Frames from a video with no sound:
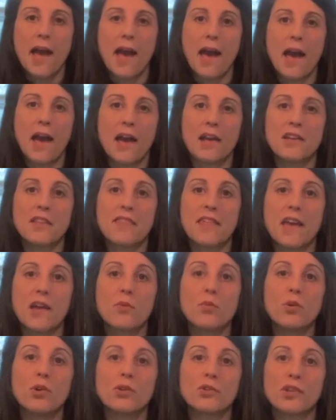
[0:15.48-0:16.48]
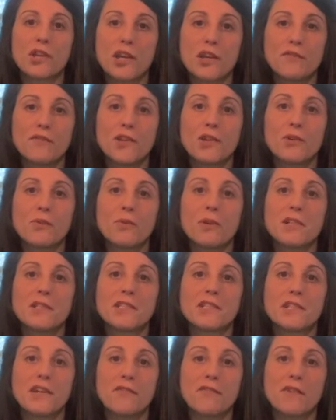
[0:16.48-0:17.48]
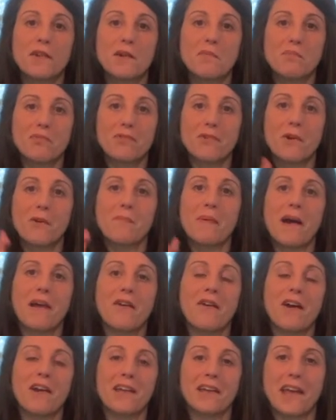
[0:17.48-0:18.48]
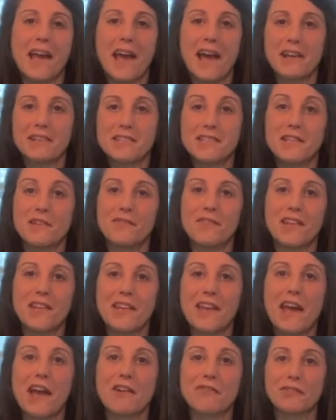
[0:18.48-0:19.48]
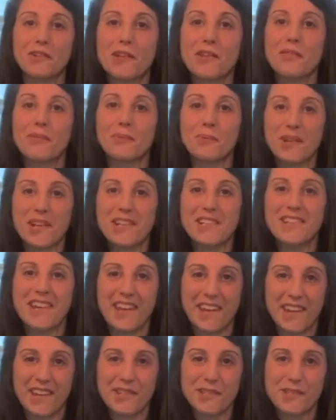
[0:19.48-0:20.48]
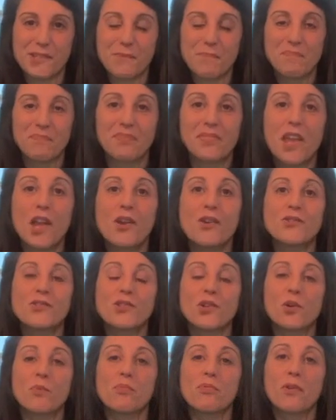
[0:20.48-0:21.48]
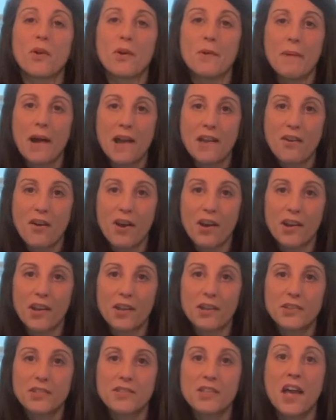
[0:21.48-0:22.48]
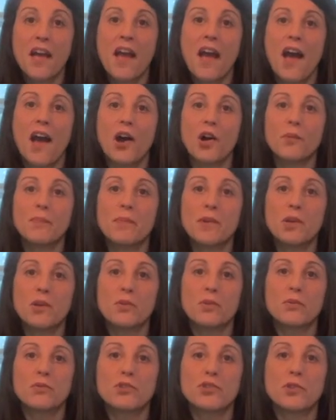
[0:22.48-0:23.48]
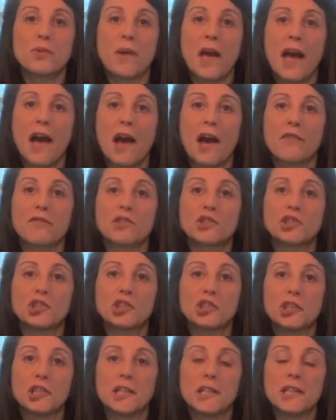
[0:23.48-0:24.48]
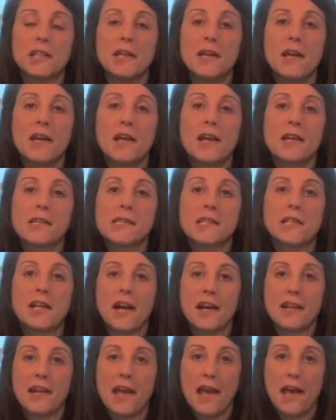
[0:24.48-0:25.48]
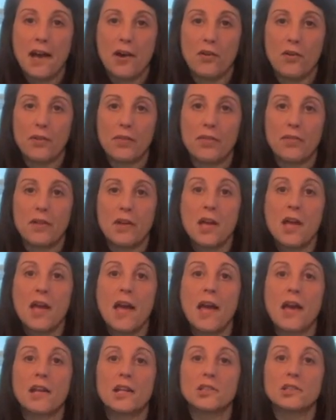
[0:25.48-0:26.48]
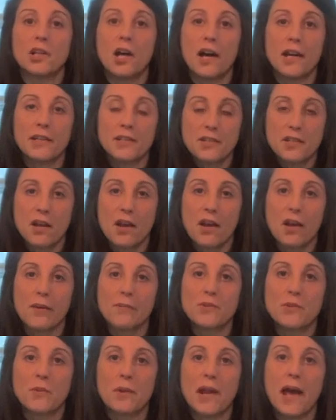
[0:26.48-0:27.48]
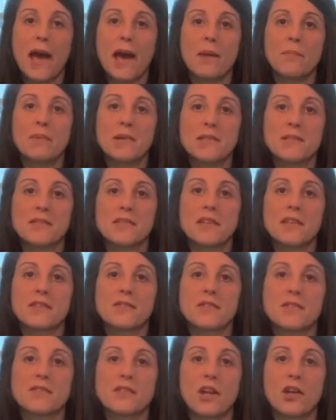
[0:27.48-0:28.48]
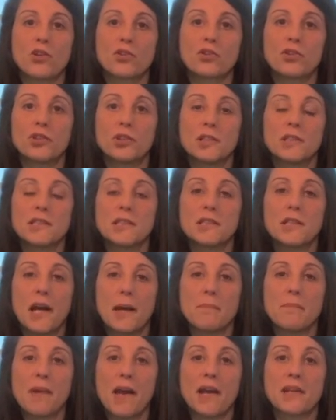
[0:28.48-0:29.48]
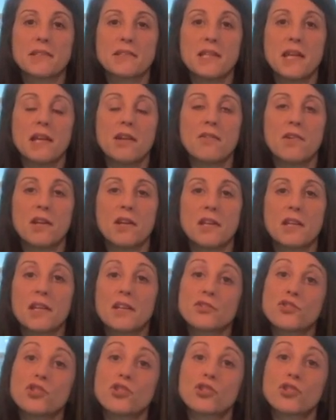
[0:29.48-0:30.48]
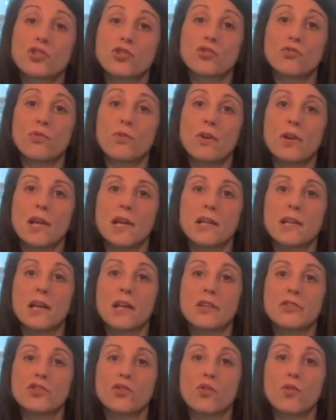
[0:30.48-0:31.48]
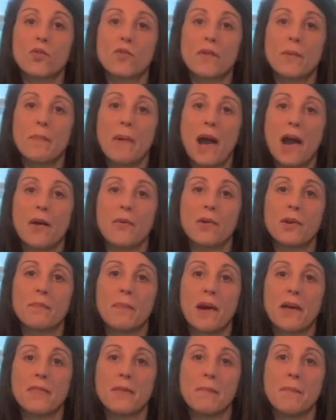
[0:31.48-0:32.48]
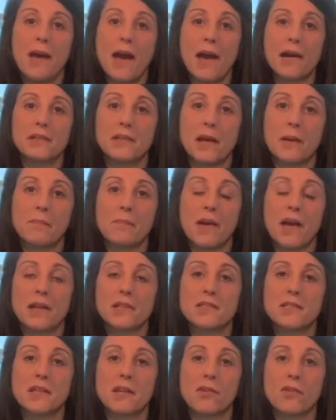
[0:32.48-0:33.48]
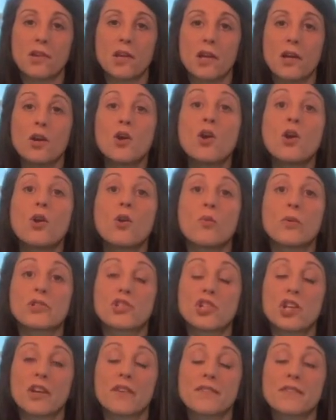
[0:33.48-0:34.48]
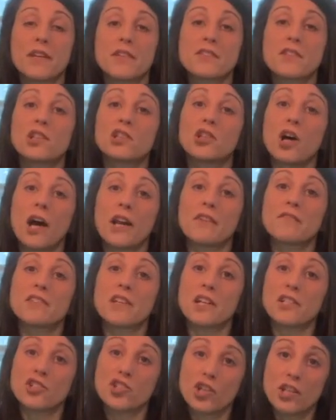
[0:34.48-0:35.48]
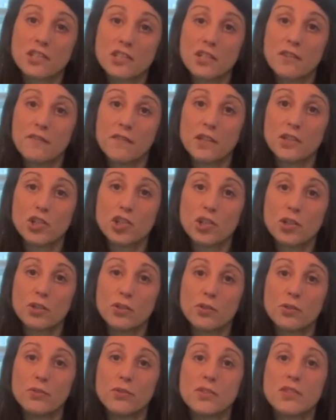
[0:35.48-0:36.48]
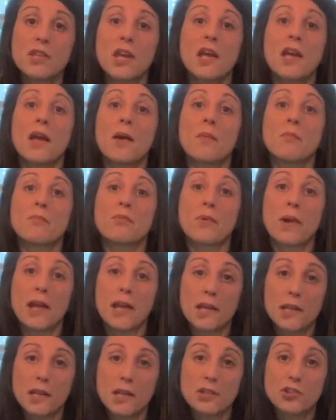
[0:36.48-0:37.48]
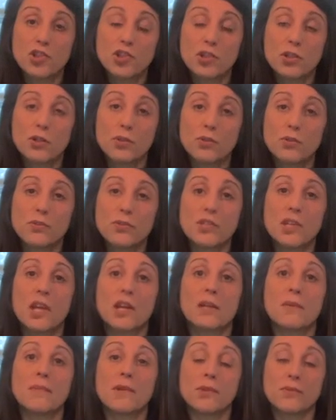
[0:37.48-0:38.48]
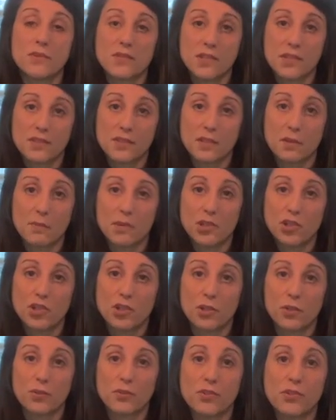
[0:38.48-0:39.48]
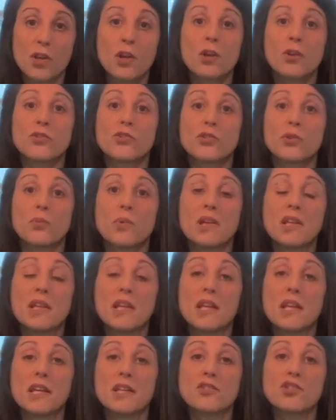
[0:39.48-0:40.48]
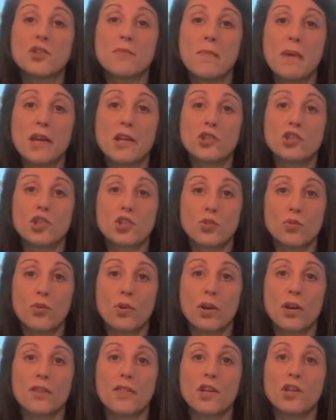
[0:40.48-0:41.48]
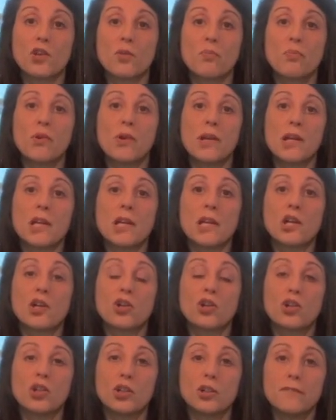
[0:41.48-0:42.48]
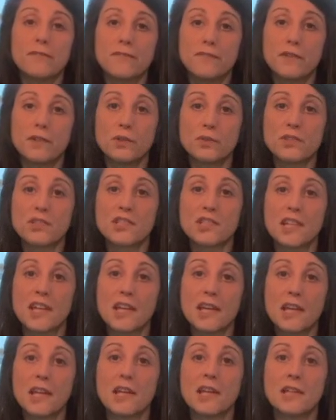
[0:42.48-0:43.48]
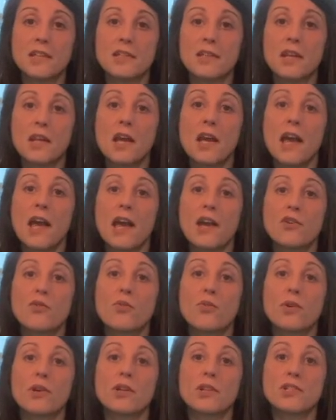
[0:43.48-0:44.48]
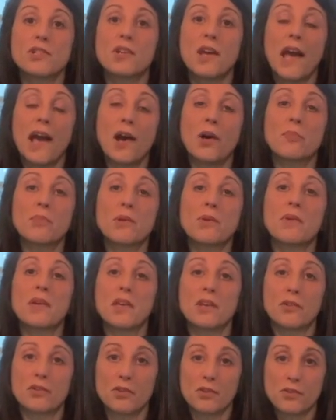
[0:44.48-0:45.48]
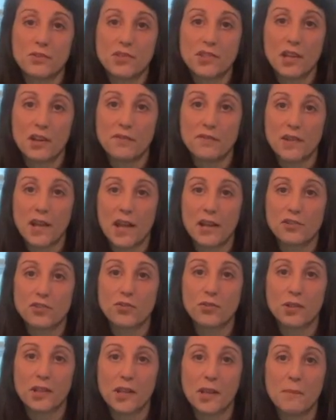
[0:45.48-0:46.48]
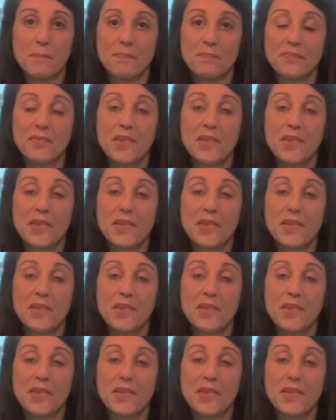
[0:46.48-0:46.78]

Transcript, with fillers: And they will give you different probiotic activity every three days. So probiotics help you to have good gut health. And a lot of times what happens is, is our good gut bacteria gets destroyed and it's overpowered by the bad gut bacteria, which gives us a lot of digestive issues, brain issues, and immune system issues. So we need to make sure that you're putting in good foods to eat in order to help you heal yourself naturally.